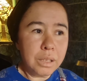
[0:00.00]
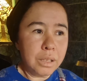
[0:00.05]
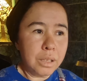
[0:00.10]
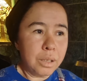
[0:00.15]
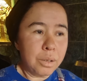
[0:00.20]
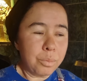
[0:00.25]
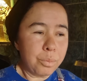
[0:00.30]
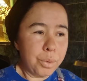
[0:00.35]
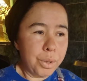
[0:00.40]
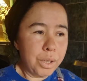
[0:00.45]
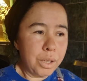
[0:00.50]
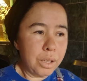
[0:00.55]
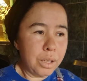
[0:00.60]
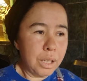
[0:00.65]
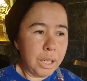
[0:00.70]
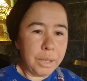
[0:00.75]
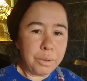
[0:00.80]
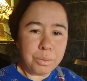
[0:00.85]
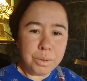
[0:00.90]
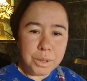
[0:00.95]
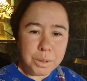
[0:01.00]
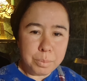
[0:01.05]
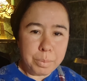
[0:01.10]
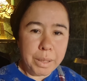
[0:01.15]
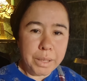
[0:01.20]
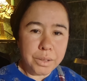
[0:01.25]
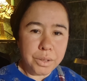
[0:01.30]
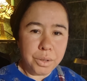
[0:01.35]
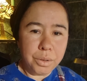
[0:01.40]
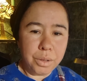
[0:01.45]
I respect
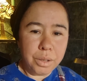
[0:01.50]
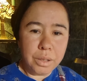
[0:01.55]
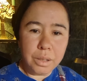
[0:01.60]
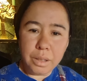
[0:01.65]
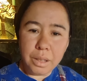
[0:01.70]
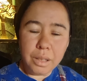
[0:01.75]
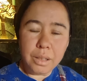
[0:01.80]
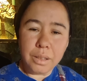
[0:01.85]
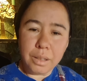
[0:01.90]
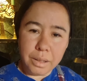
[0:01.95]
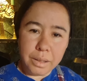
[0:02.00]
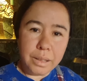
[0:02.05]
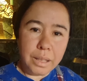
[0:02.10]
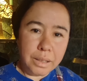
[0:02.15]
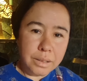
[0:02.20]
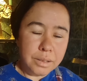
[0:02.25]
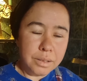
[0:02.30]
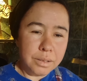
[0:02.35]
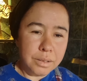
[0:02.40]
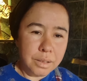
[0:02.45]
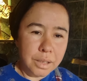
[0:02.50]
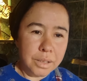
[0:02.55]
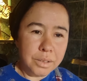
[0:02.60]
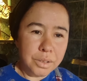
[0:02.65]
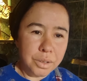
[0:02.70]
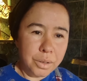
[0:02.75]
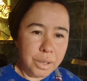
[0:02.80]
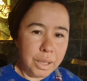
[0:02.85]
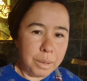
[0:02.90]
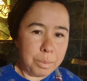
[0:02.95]
you, and that's
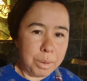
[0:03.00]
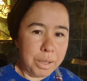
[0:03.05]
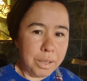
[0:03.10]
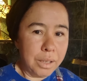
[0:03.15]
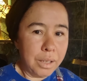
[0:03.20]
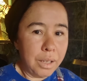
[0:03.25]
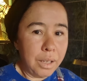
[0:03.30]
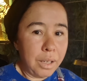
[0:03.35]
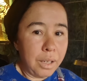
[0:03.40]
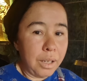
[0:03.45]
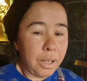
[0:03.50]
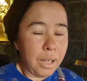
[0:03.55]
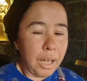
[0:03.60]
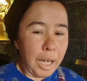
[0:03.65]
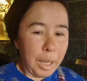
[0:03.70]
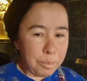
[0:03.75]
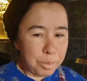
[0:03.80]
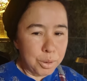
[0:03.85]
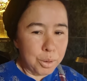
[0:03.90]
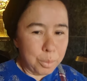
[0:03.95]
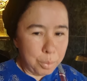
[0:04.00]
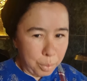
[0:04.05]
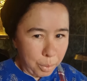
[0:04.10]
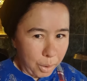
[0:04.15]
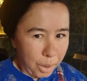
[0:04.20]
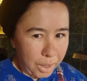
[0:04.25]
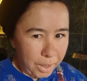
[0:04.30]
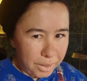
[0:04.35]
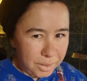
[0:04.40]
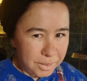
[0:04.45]
great. I mean, I'm
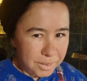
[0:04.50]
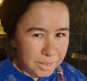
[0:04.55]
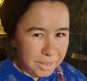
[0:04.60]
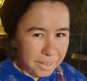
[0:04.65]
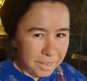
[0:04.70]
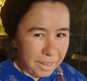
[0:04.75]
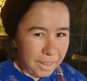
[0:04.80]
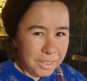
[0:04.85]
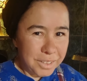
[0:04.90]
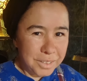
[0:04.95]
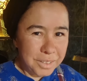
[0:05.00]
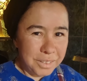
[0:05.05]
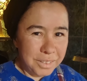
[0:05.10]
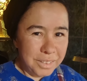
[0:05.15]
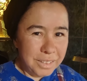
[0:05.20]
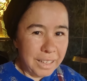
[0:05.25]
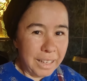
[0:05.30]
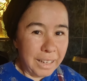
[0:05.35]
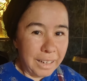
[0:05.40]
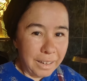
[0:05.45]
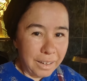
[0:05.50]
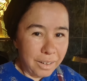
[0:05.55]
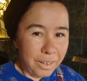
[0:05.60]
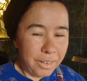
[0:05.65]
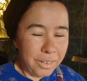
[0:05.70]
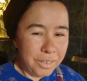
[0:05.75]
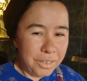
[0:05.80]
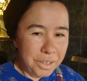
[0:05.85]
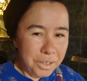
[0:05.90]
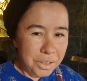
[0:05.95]
surprised that
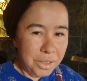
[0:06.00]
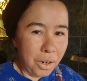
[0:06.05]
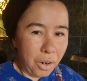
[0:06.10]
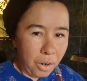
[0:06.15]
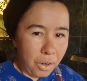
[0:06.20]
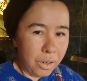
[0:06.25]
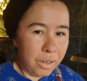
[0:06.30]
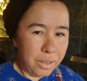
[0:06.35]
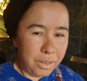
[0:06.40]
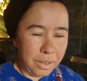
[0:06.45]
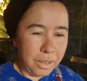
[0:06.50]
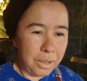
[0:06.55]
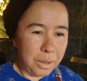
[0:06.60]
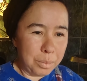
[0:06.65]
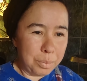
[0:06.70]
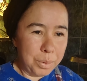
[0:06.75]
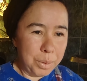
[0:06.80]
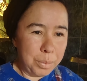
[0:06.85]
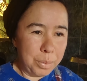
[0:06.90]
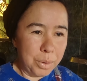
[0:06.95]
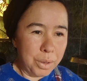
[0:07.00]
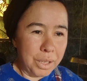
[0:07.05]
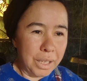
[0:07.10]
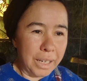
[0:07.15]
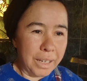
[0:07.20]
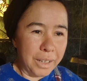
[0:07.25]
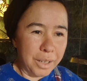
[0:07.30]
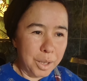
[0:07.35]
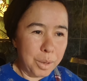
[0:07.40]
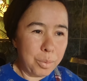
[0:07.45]
there are a lot of people that
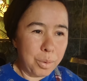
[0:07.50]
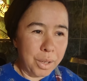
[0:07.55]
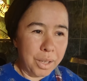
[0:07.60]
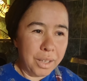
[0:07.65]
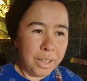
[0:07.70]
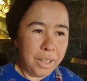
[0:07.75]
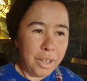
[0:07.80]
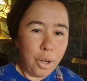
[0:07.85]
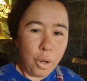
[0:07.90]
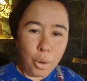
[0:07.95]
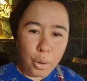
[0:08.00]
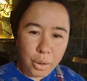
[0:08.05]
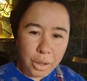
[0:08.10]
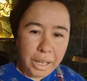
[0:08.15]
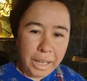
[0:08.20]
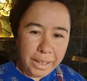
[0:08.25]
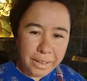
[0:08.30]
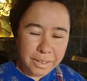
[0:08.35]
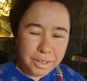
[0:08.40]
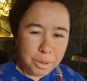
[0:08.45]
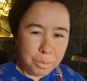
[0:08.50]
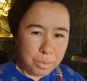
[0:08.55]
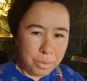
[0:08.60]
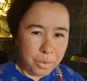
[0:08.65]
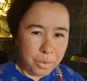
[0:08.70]
agree with or like some of the